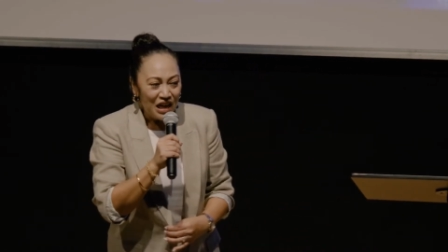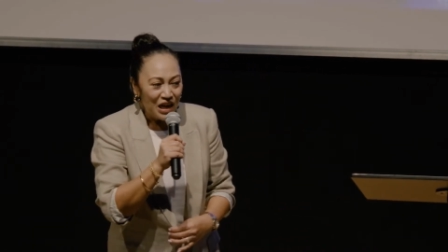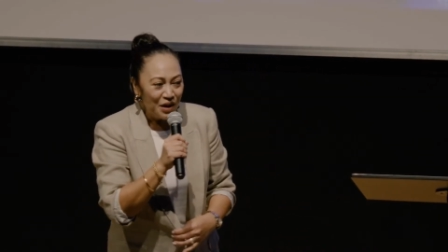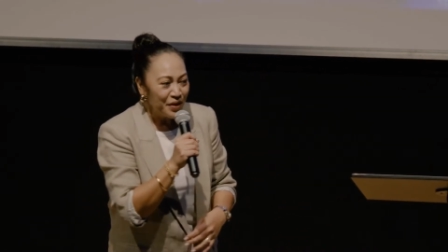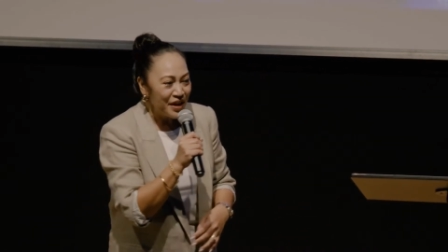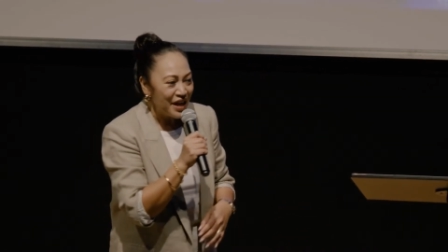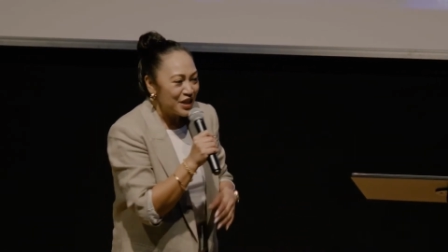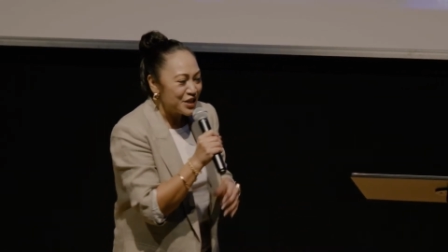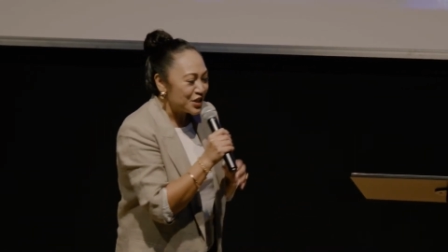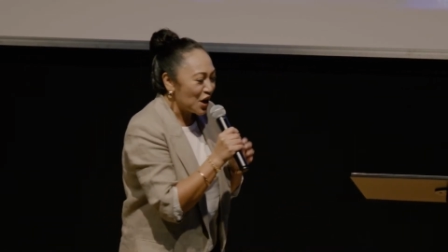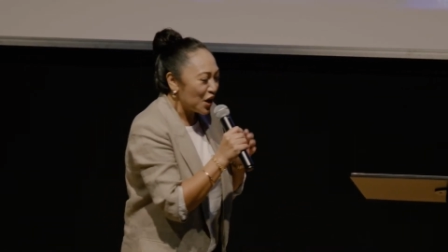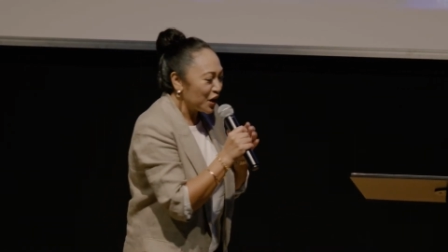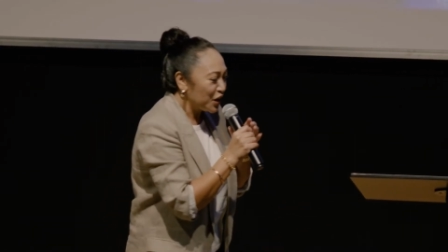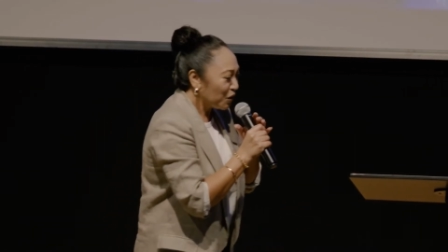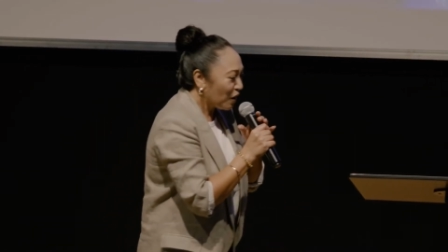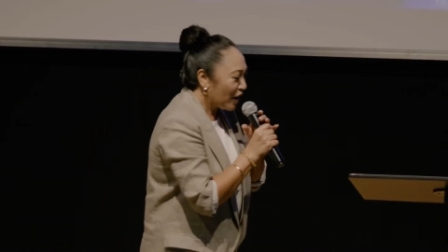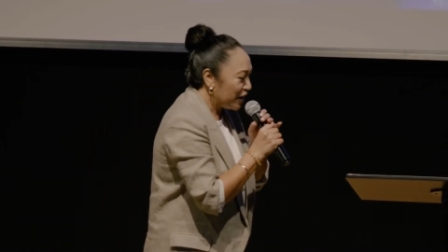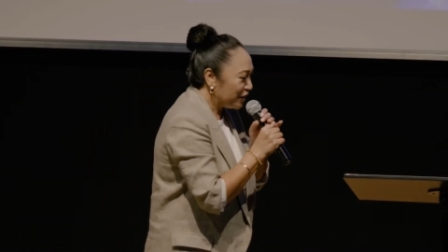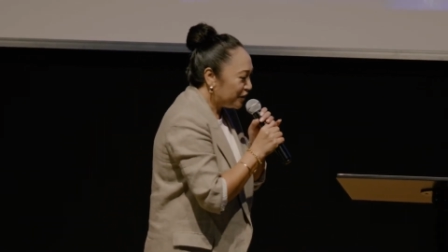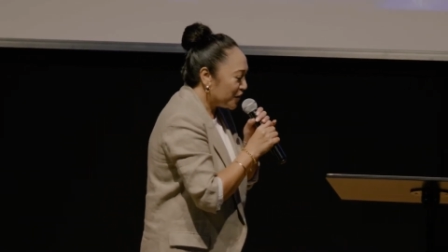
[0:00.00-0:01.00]
We are so
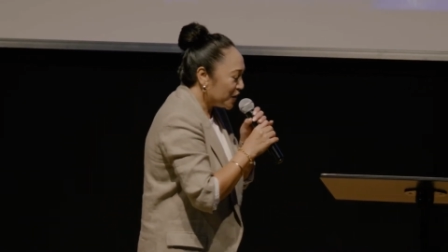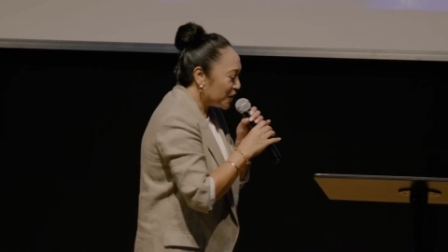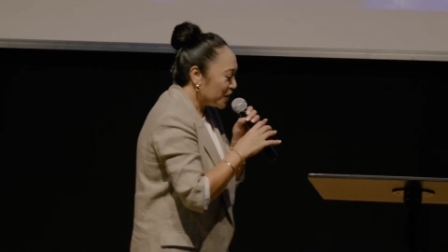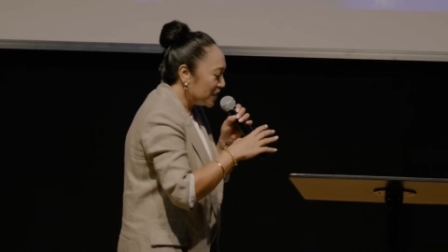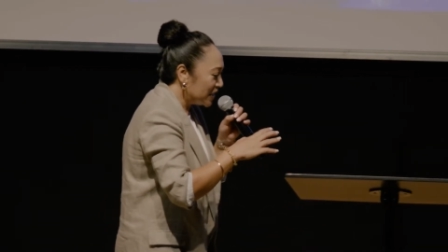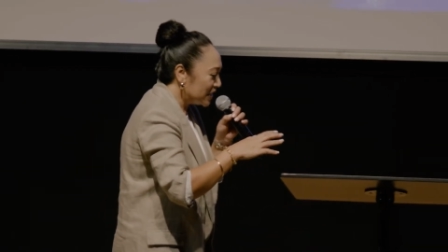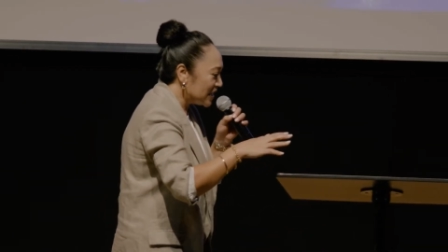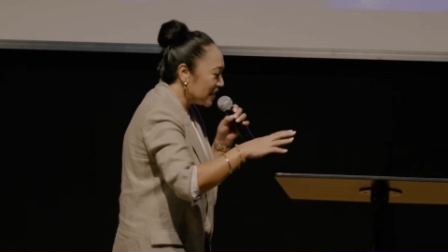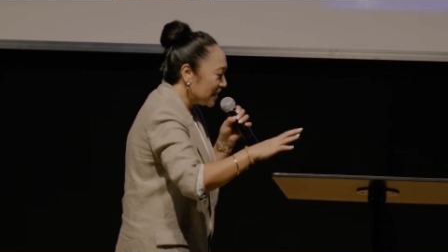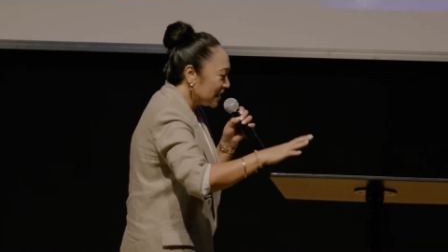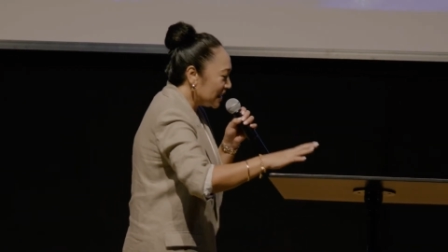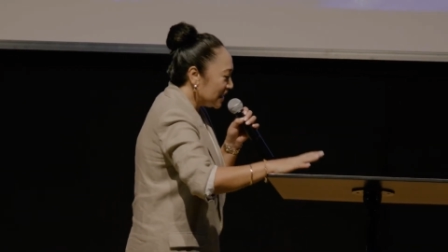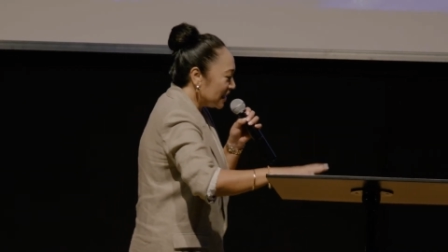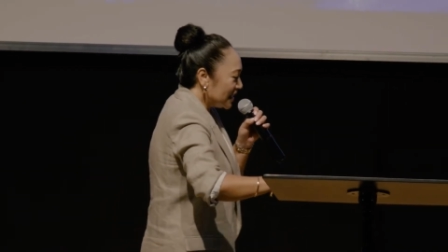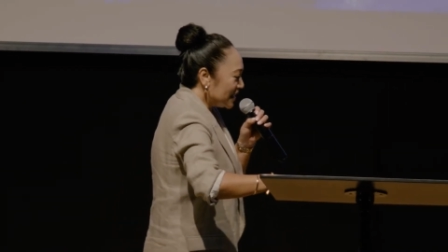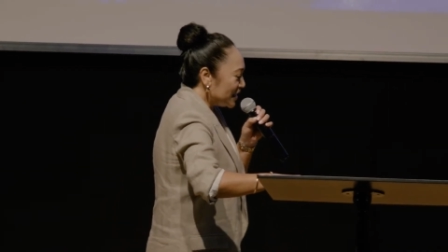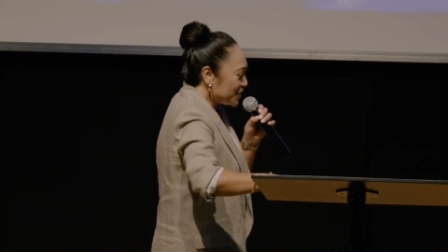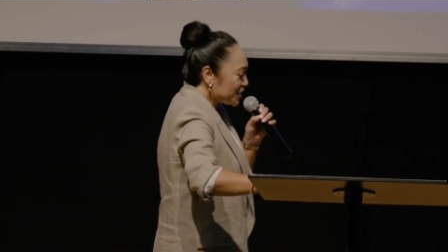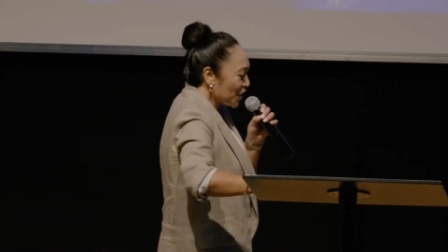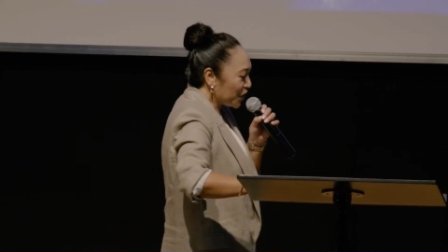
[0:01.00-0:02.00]
grateful.
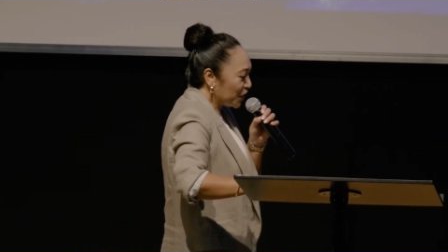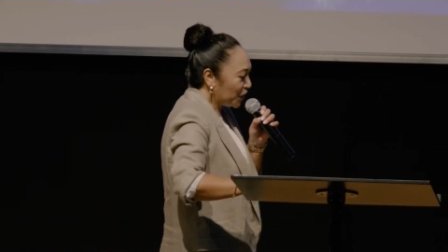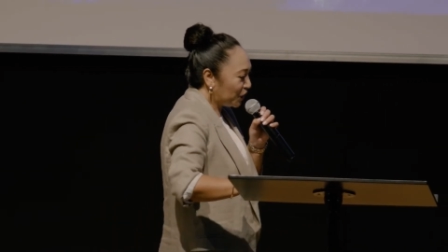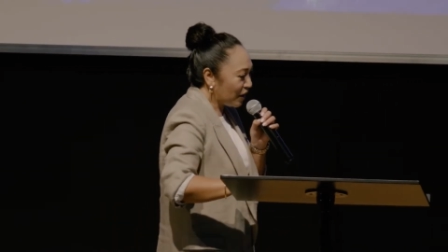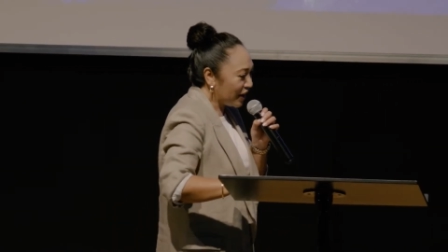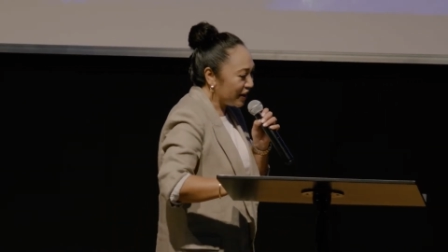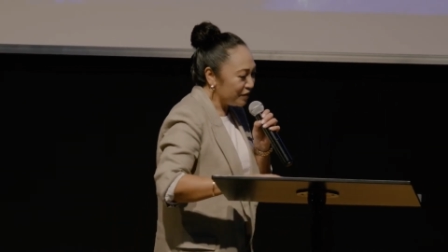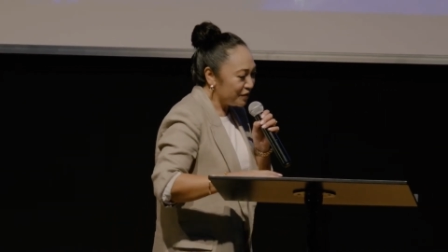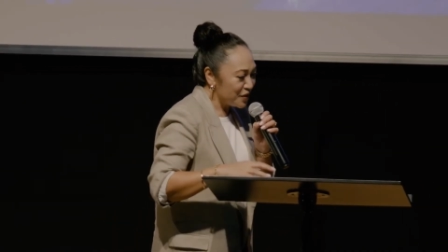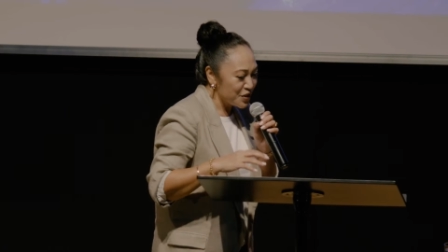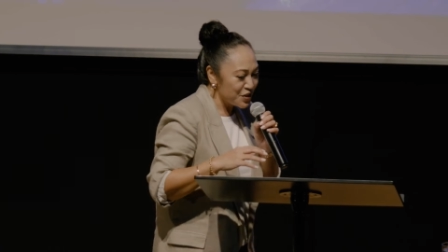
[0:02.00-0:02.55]
So grateful,